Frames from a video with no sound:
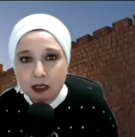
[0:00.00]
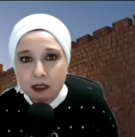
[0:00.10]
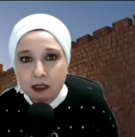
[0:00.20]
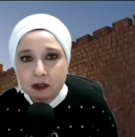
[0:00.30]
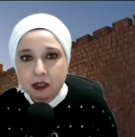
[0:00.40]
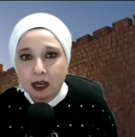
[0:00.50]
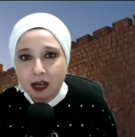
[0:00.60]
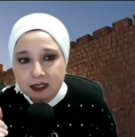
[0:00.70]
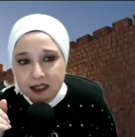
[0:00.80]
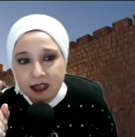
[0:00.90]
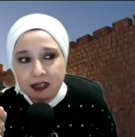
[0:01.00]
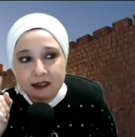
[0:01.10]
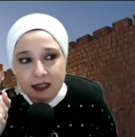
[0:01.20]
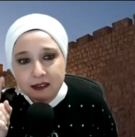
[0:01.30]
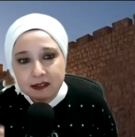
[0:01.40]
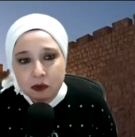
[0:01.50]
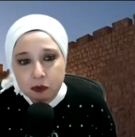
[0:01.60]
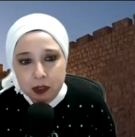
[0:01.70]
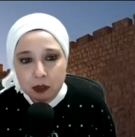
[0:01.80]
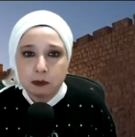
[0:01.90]
So Yachaziel tells the
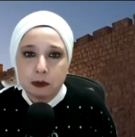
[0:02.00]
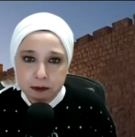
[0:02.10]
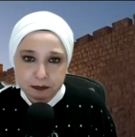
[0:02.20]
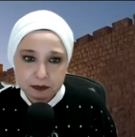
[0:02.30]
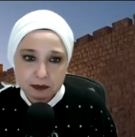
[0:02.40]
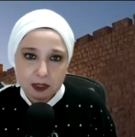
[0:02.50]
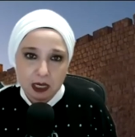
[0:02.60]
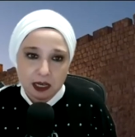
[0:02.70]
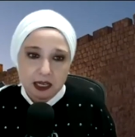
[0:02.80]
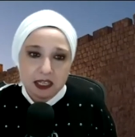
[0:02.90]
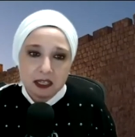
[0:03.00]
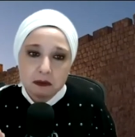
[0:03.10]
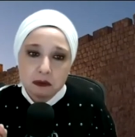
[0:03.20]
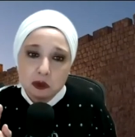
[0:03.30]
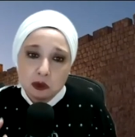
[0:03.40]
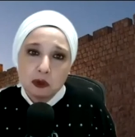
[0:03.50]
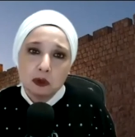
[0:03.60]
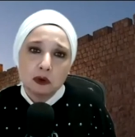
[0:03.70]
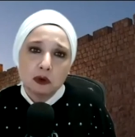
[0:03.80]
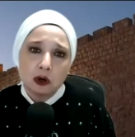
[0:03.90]
people,
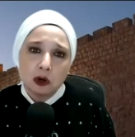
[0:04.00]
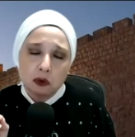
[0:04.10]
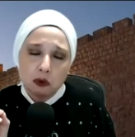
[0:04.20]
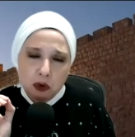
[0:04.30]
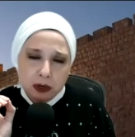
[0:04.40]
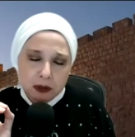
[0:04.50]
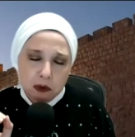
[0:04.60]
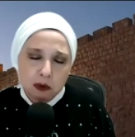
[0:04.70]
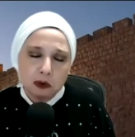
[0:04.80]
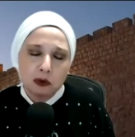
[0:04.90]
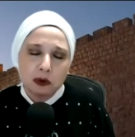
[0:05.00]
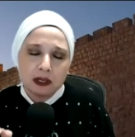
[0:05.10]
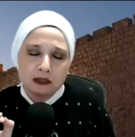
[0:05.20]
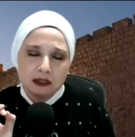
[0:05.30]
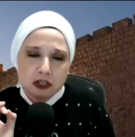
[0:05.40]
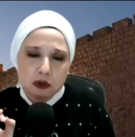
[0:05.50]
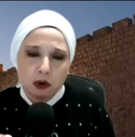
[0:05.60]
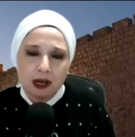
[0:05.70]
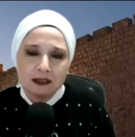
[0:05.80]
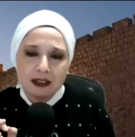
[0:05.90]
Imdu ure'u et
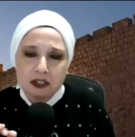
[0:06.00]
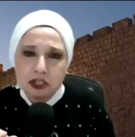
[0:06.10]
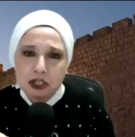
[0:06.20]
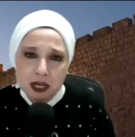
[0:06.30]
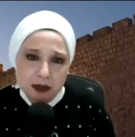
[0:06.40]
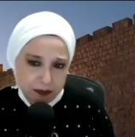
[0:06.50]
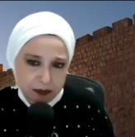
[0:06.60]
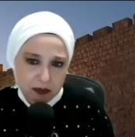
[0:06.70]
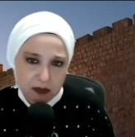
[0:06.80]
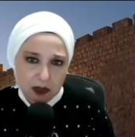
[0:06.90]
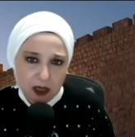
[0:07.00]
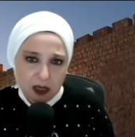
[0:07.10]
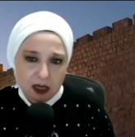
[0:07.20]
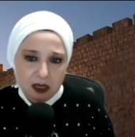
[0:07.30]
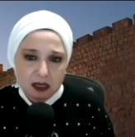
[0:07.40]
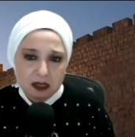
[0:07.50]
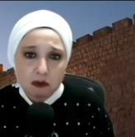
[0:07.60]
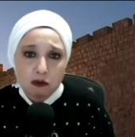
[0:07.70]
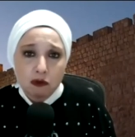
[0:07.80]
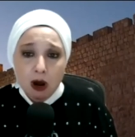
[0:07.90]
Yeshuat Hashem,
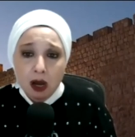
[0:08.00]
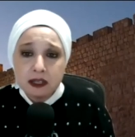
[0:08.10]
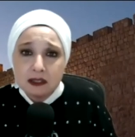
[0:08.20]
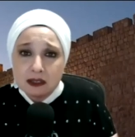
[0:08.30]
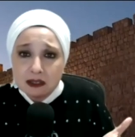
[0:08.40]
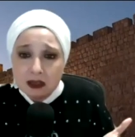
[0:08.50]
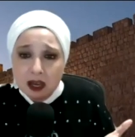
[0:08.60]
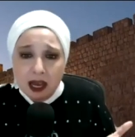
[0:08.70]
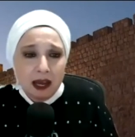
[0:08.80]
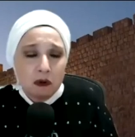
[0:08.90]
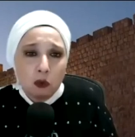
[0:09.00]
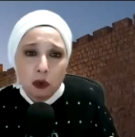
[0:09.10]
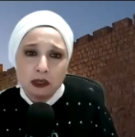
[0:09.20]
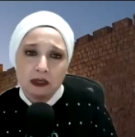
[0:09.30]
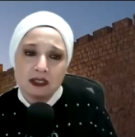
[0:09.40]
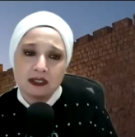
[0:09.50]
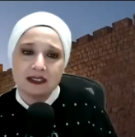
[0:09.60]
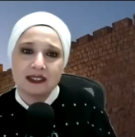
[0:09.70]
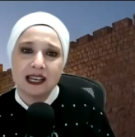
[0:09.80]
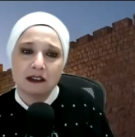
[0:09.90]
rise and witness the
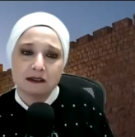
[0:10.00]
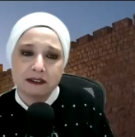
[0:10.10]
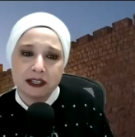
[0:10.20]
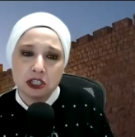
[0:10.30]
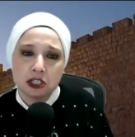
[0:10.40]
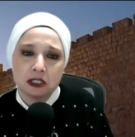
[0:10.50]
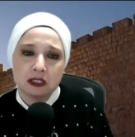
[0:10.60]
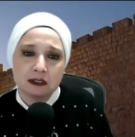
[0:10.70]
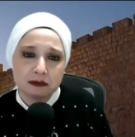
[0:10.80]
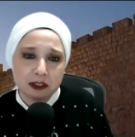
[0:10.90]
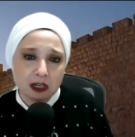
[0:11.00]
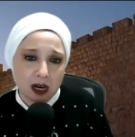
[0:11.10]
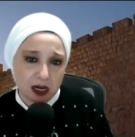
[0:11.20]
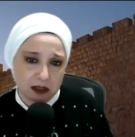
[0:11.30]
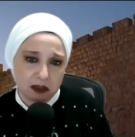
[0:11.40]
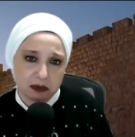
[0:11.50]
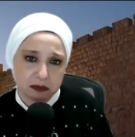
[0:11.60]
salvation of God.